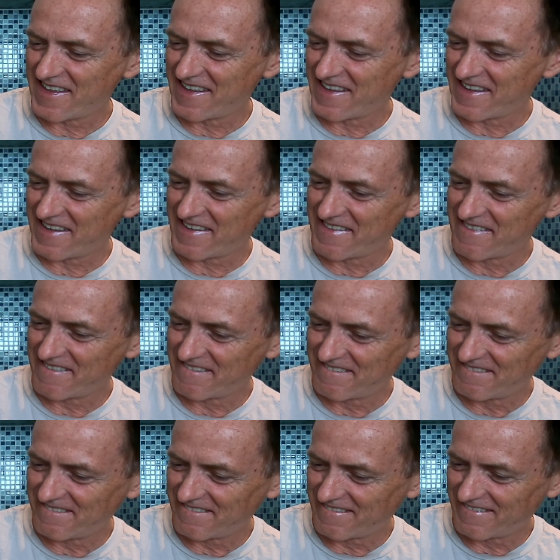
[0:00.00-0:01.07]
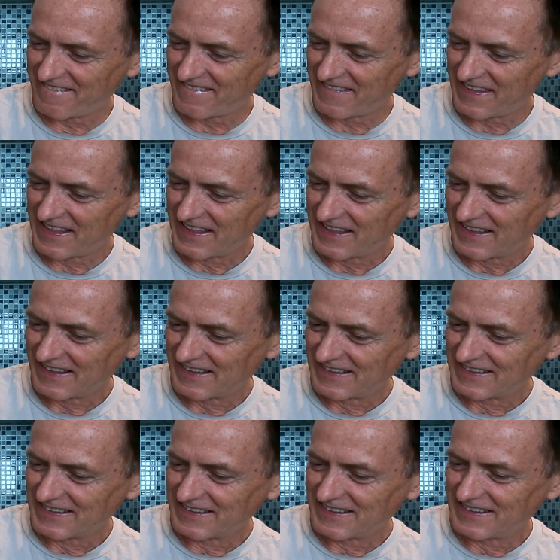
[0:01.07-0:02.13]

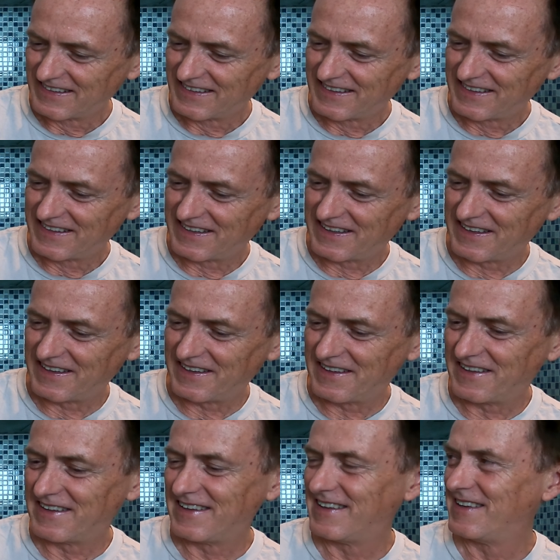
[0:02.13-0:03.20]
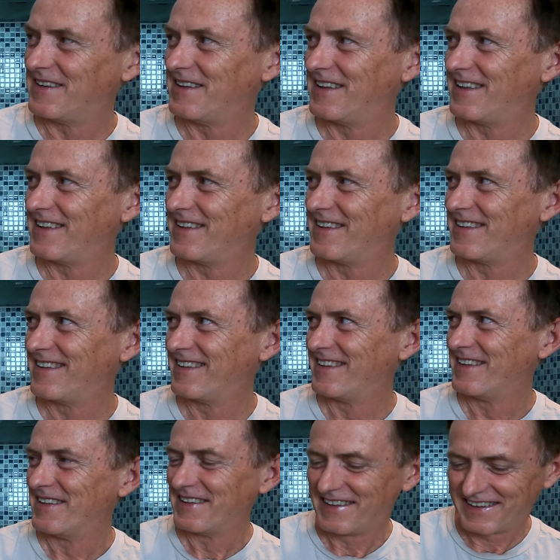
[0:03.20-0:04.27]

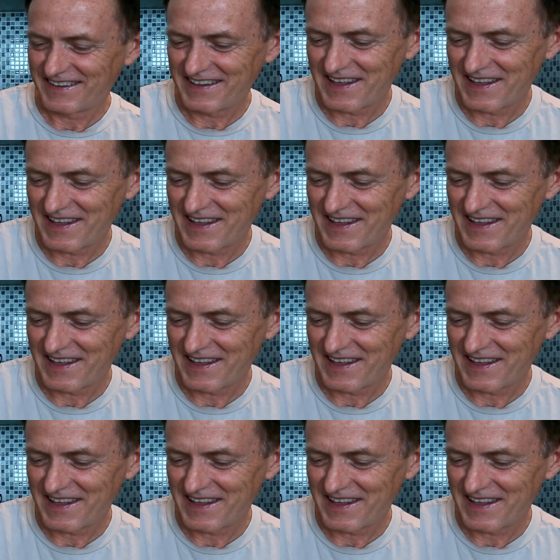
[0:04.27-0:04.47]
(silent)